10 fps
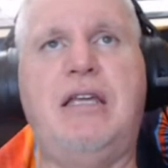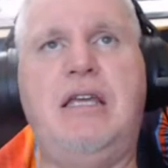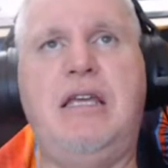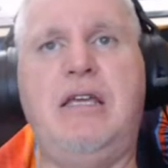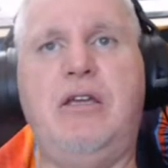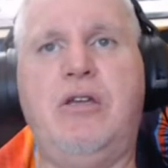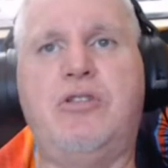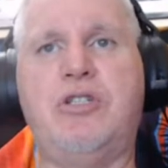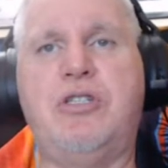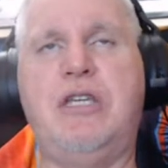He
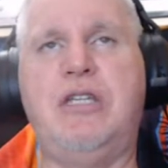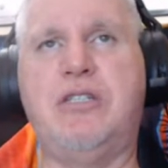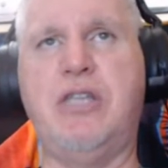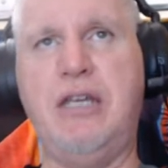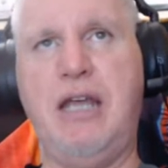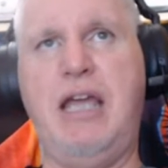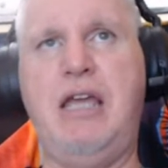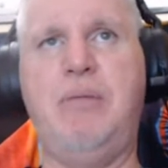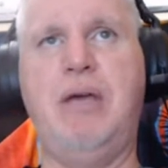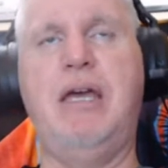just sees the
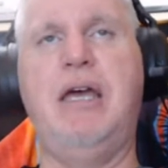name.